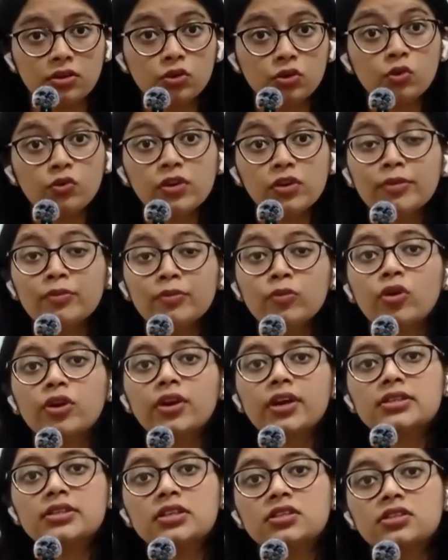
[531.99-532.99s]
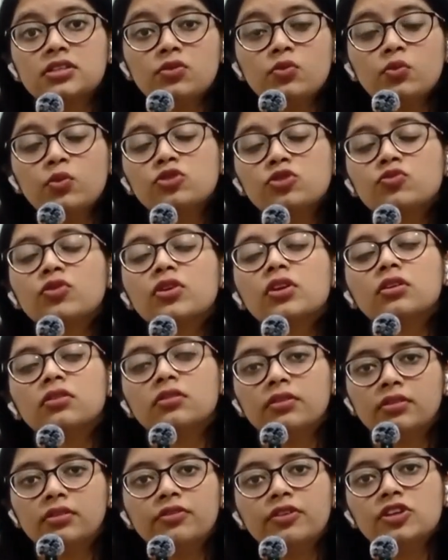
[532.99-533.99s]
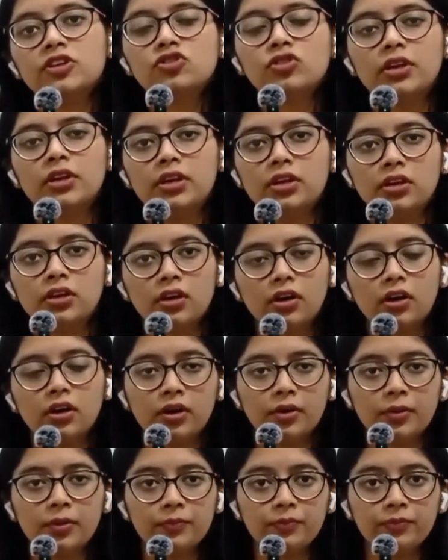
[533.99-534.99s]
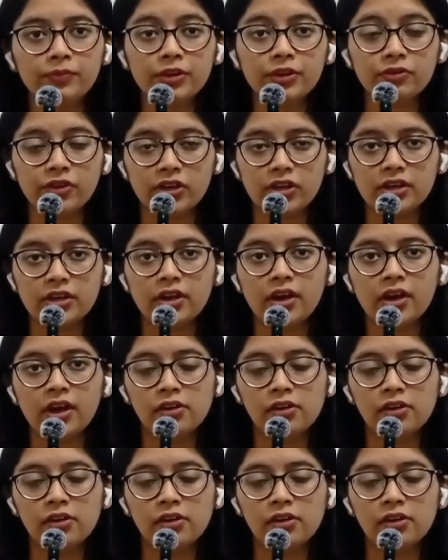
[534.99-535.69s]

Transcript: You will be more consistent, which will eventually be very